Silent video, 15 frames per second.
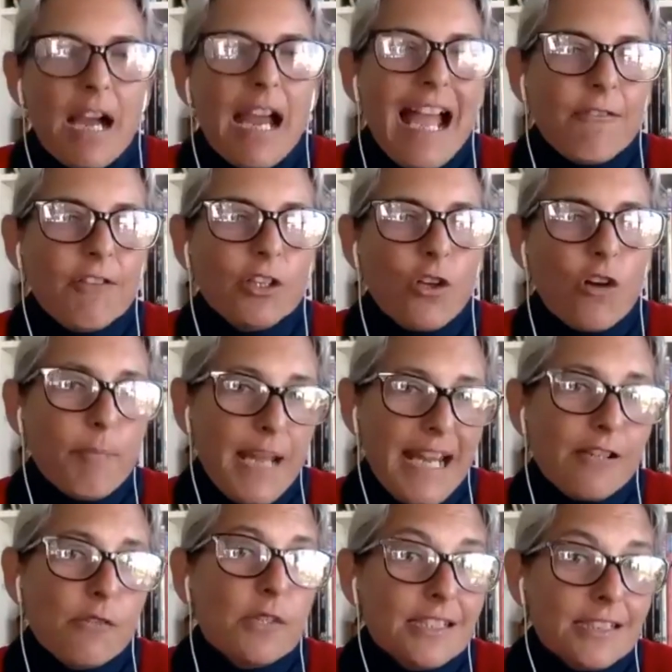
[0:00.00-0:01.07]
have a lot of
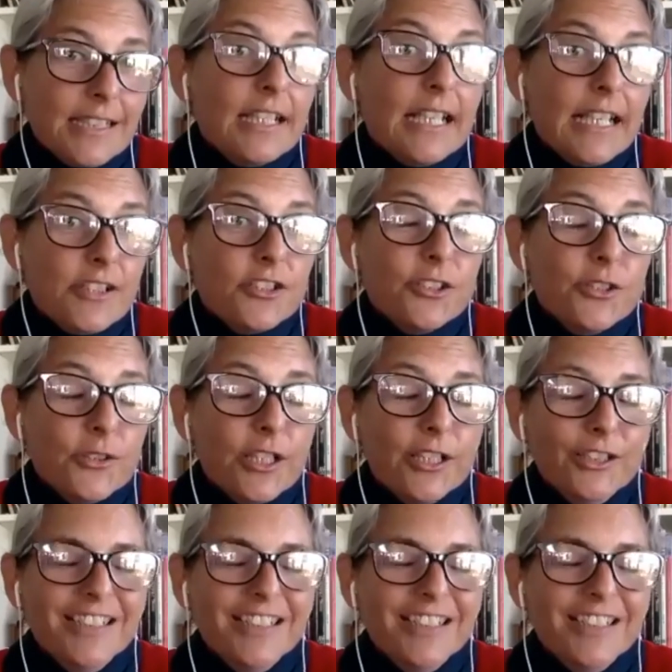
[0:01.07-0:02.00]
penguins in there too, though.